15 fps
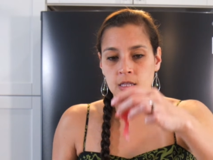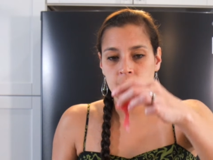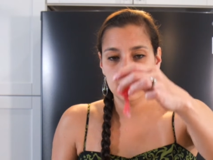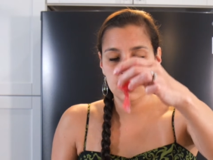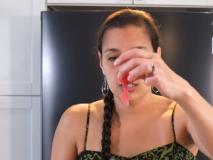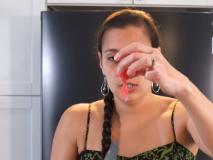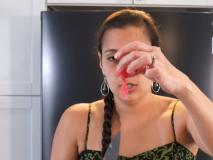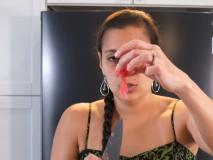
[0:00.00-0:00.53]

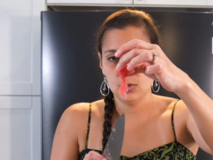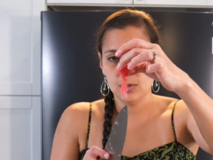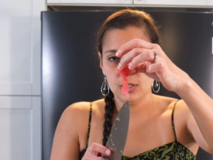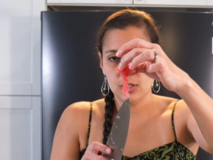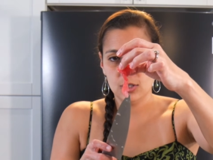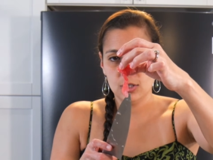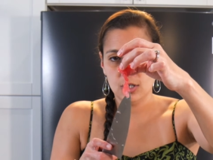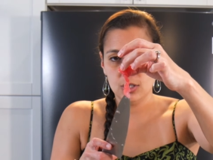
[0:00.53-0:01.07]
this is
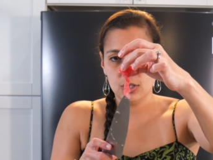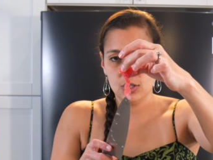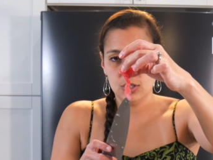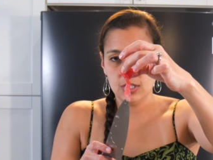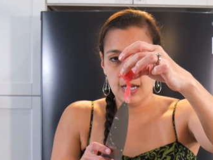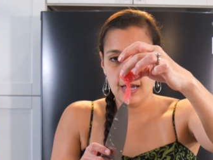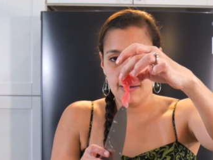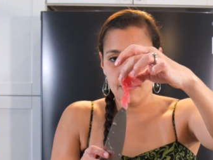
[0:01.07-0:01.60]
what starts
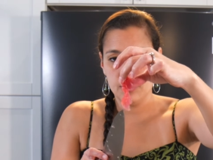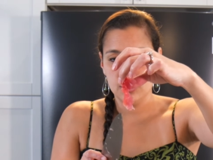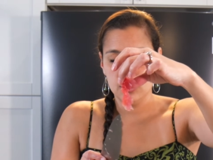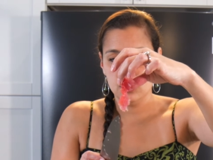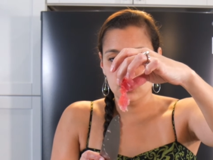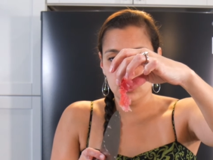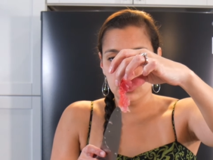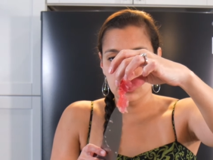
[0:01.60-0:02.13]
to
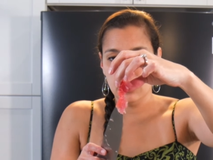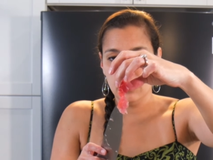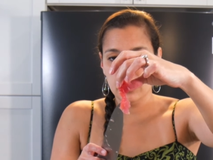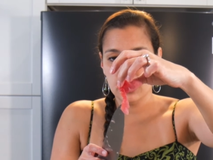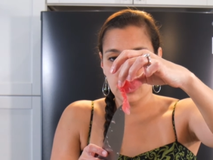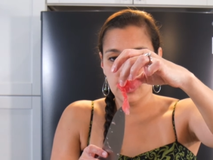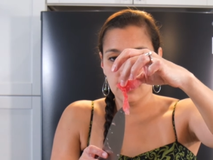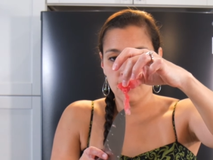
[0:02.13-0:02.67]
happen. You see how
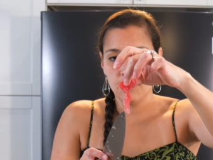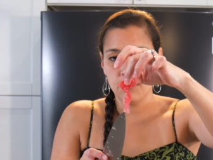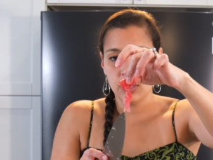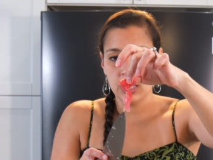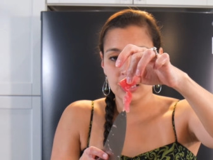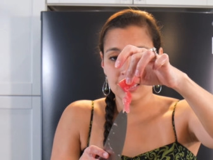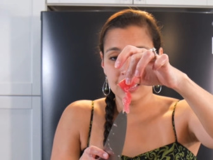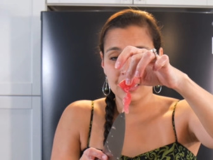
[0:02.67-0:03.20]
it kind of
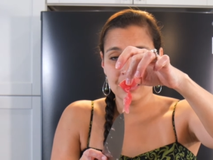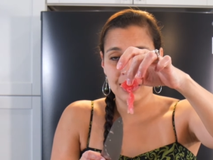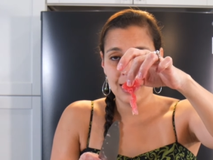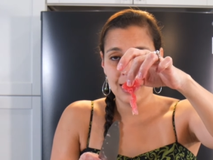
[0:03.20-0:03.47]
frays like